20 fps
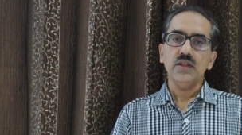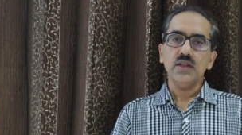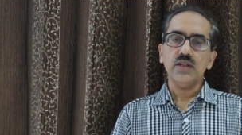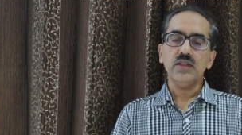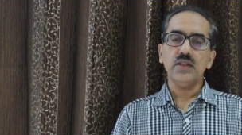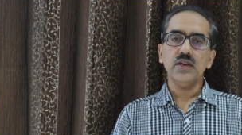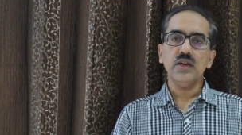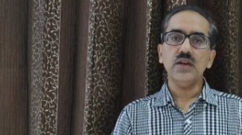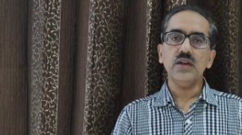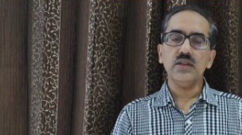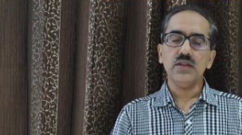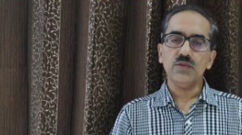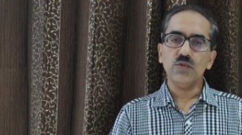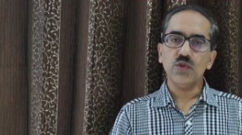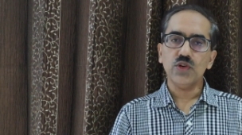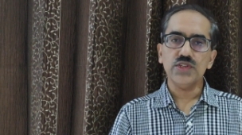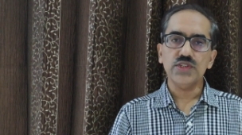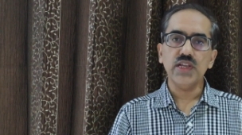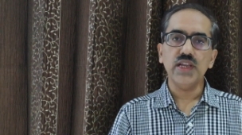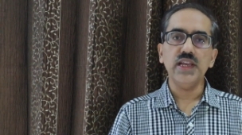The third
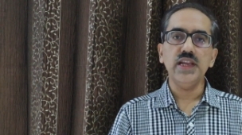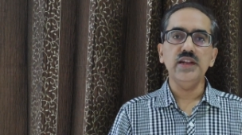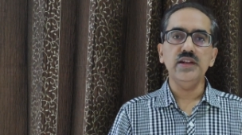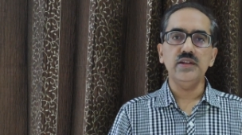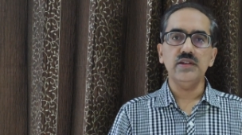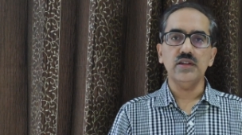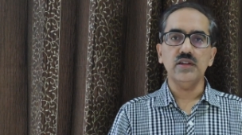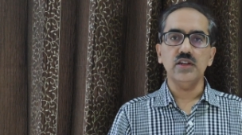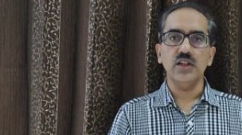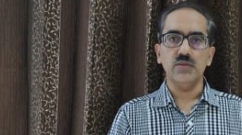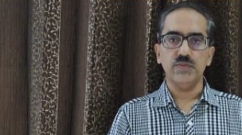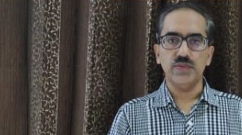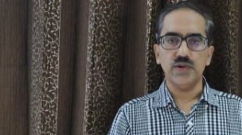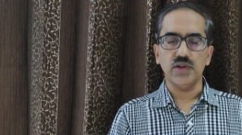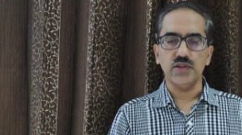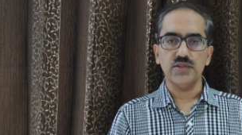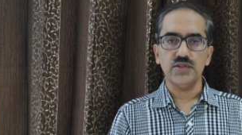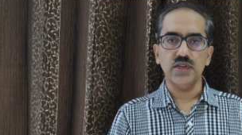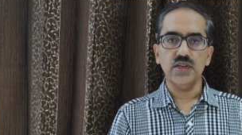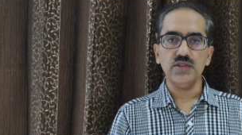was the internal
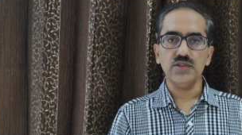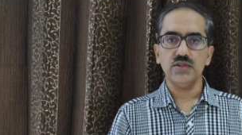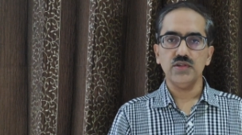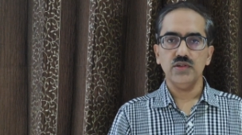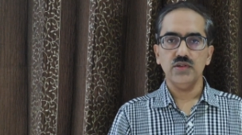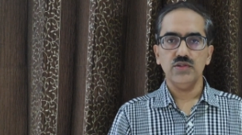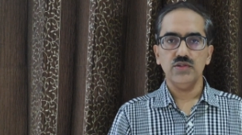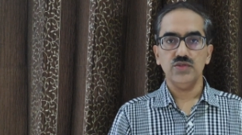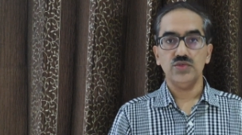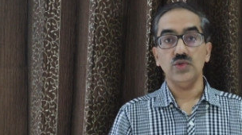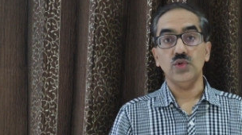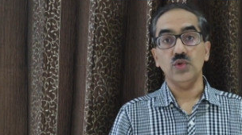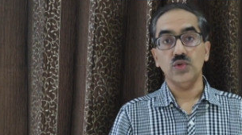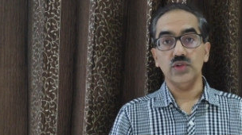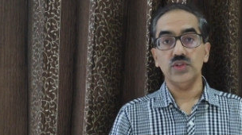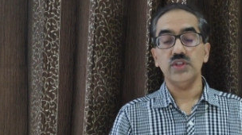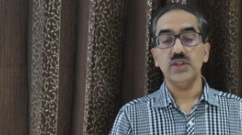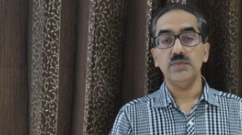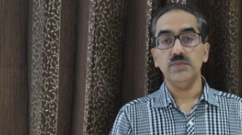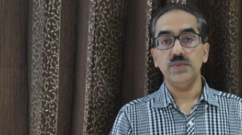process,
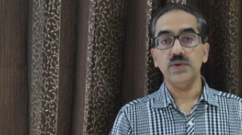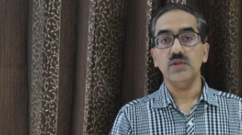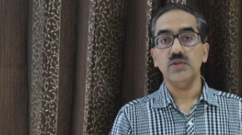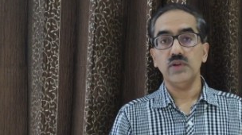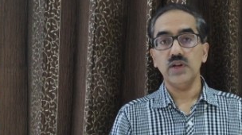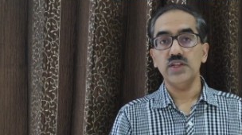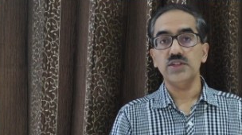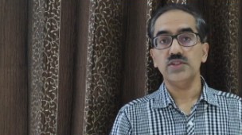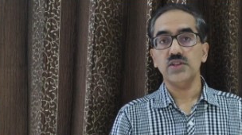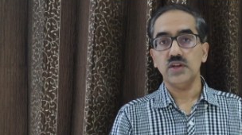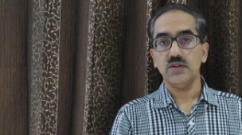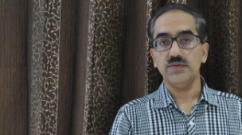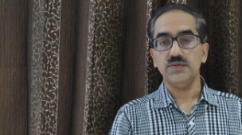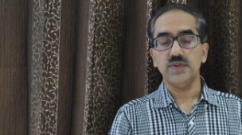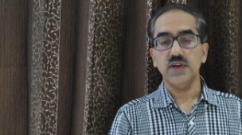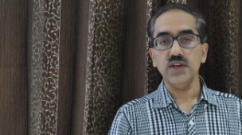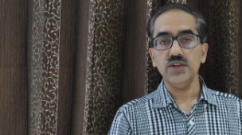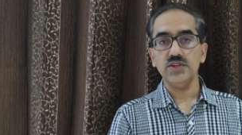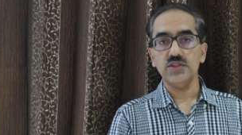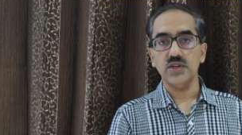so the pure HR
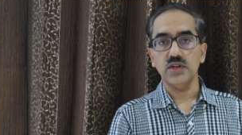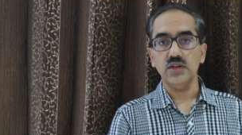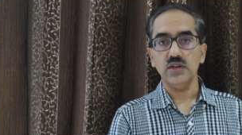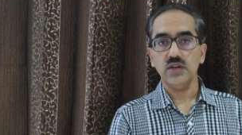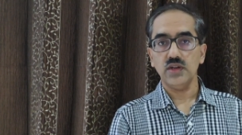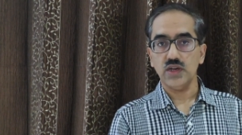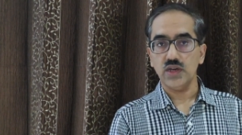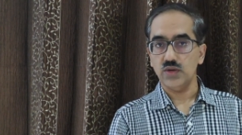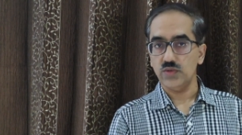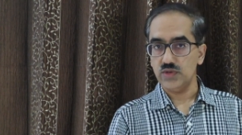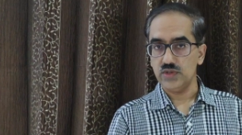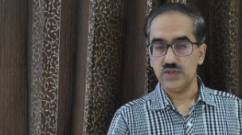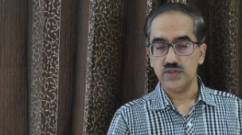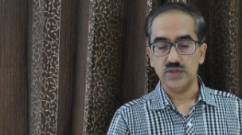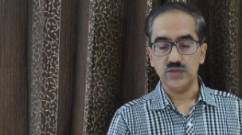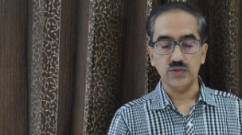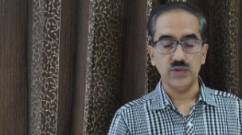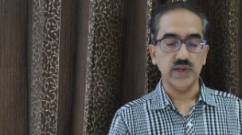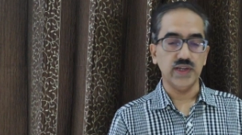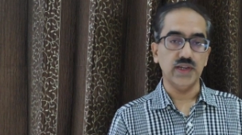function, how it's
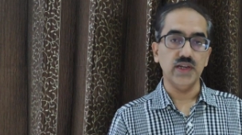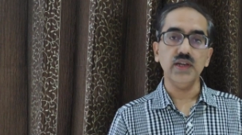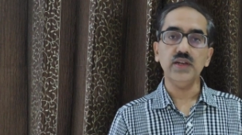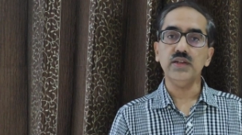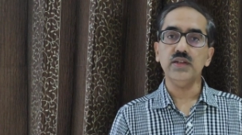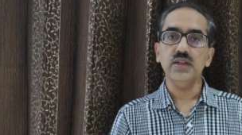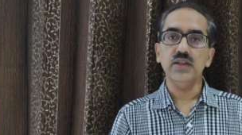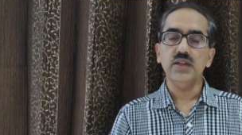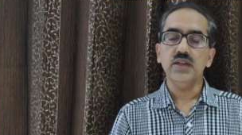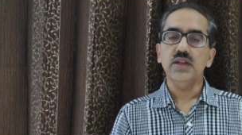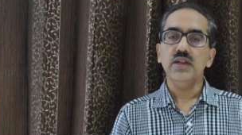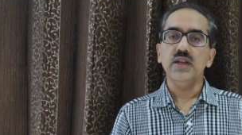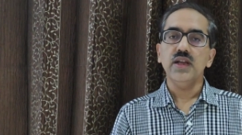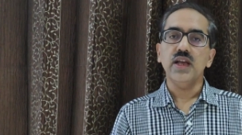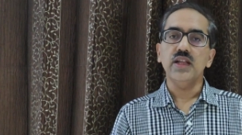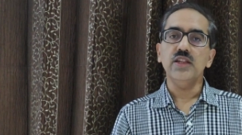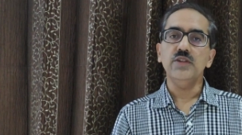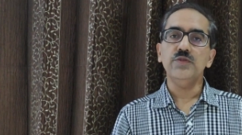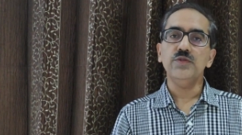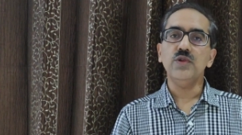doing it.
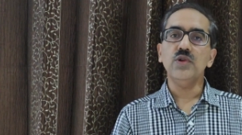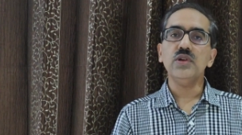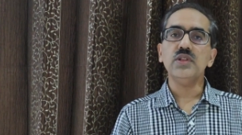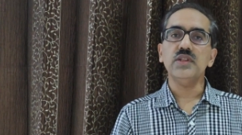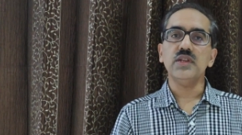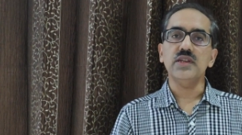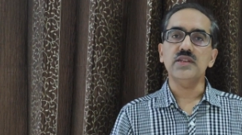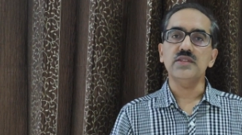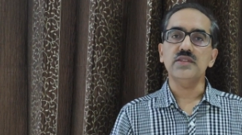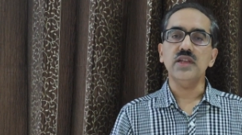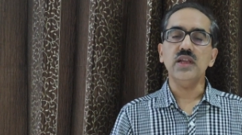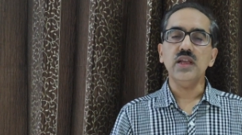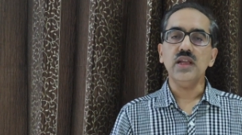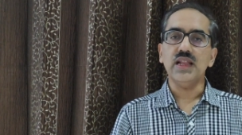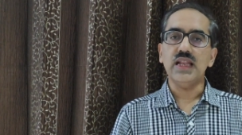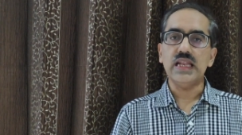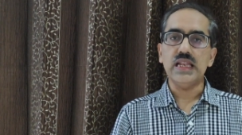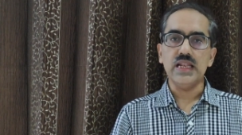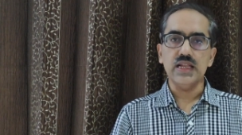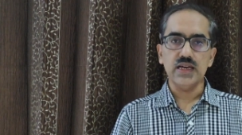And the fourth is
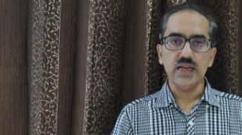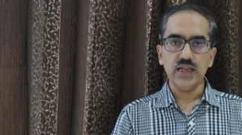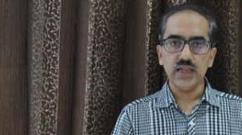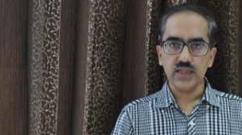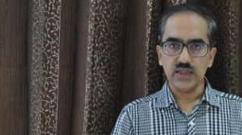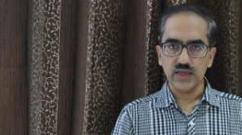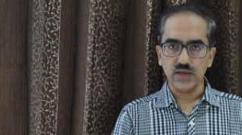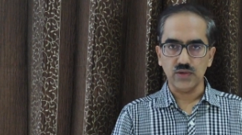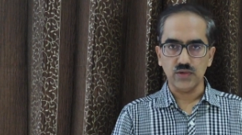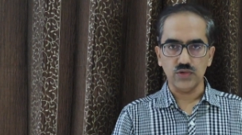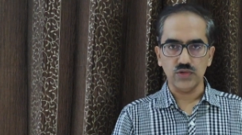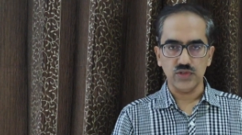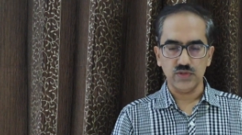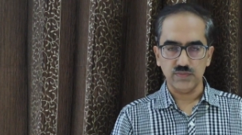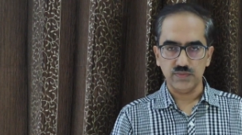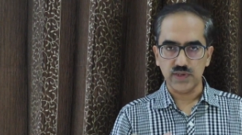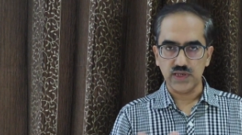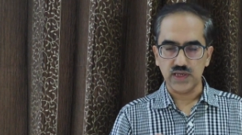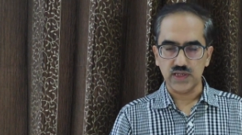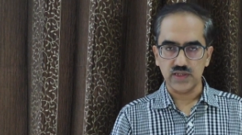the learning and the
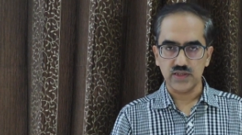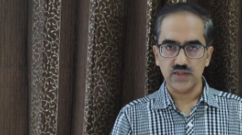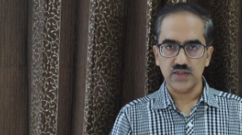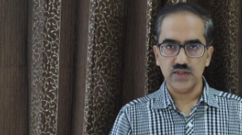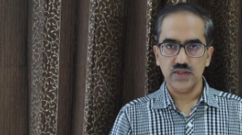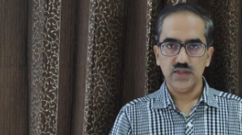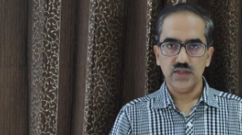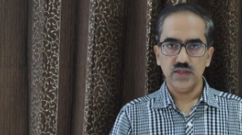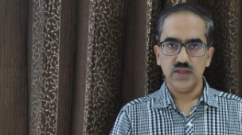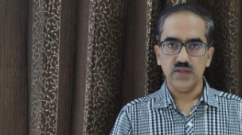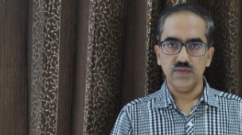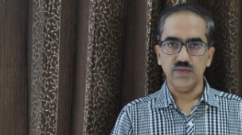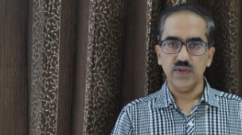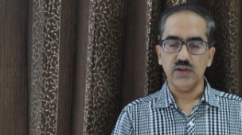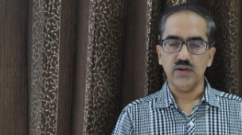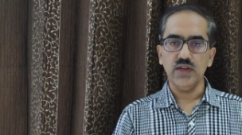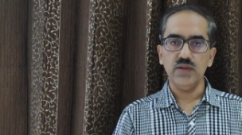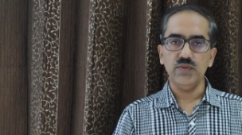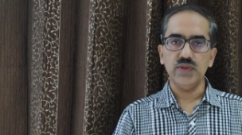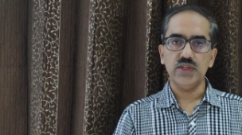growth part,
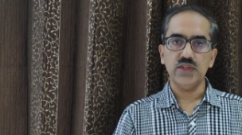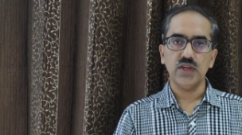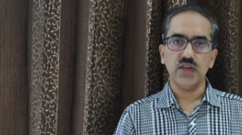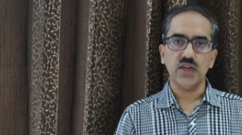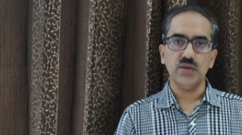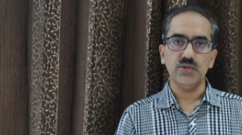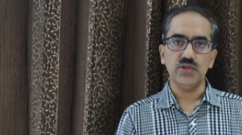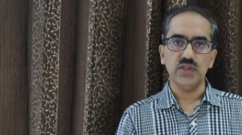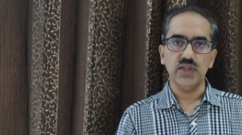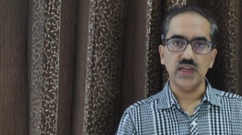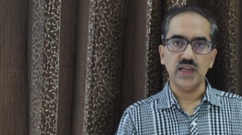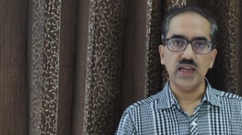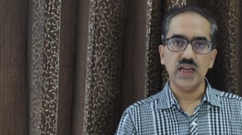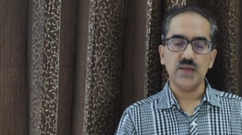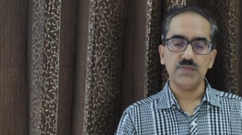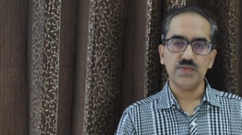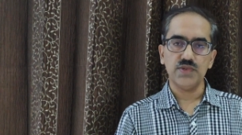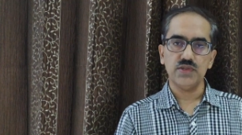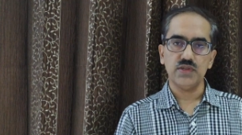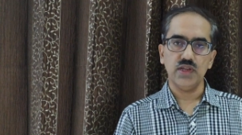wherein we talk about the
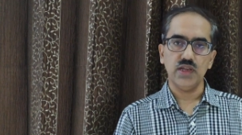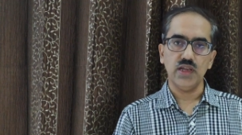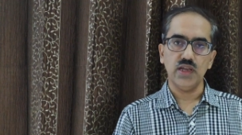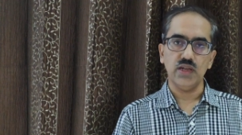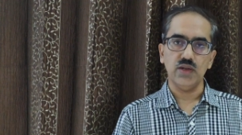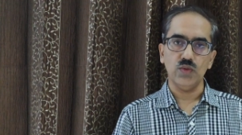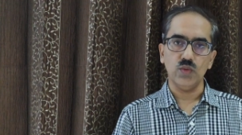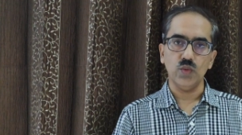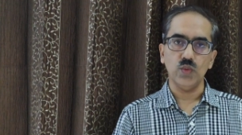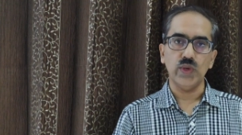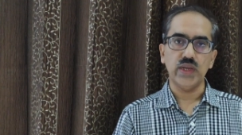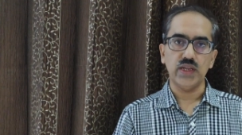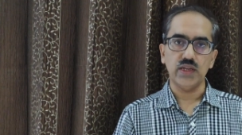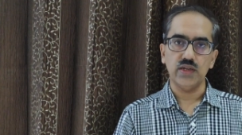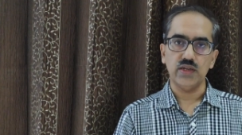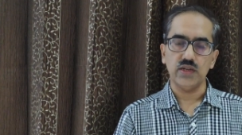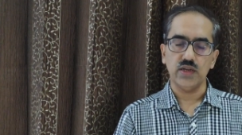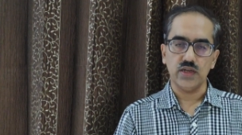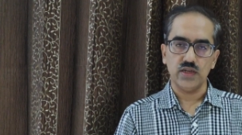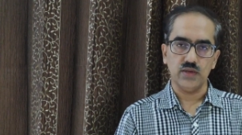gaps and we
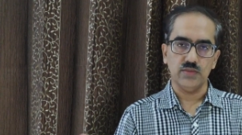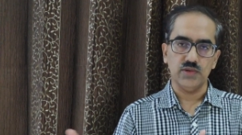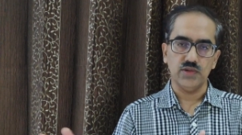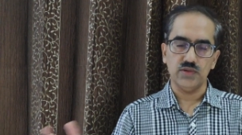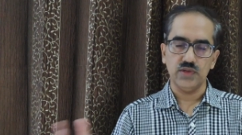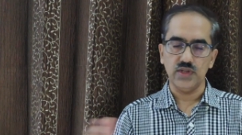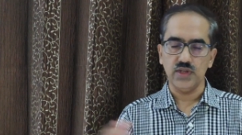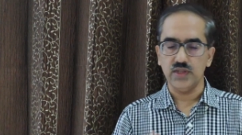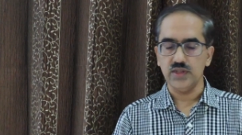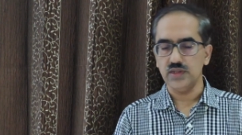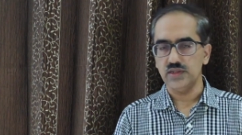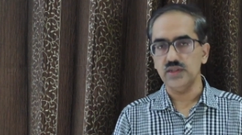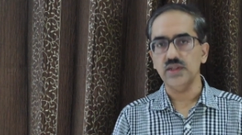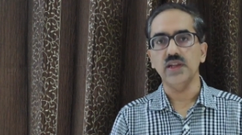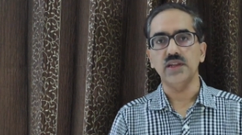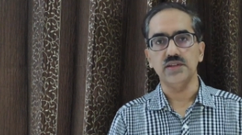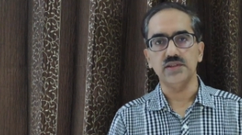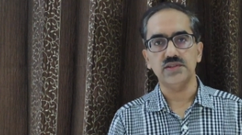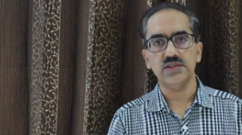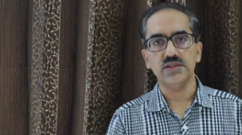can talk about the other
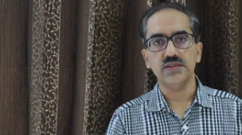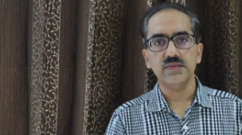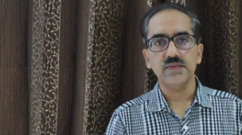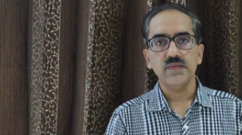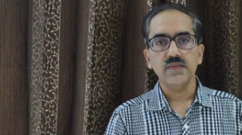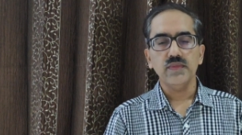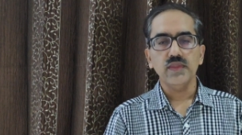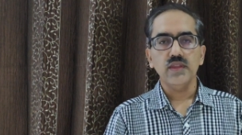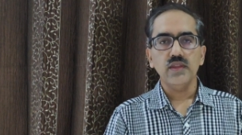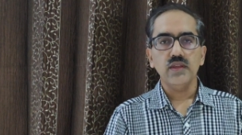things.